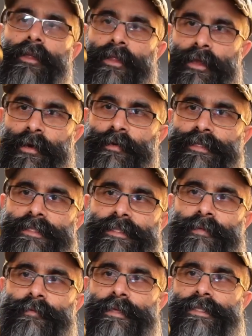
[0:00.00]
Here's the
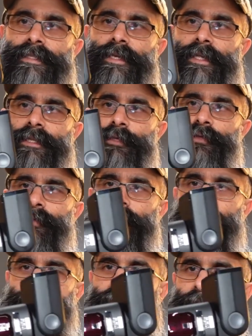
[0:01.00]
difference. In shooting
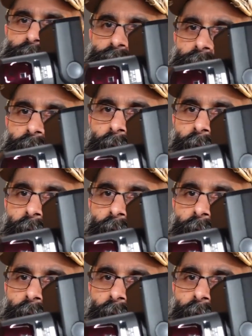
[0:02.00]
like this,